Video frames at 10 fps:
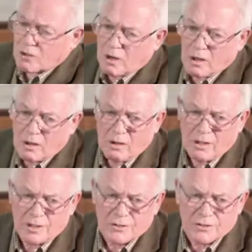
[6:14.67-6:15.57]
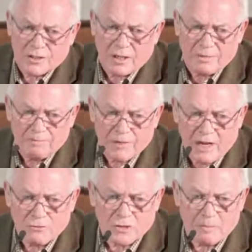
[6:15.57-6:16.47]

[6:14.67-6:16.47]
quite a lot is the house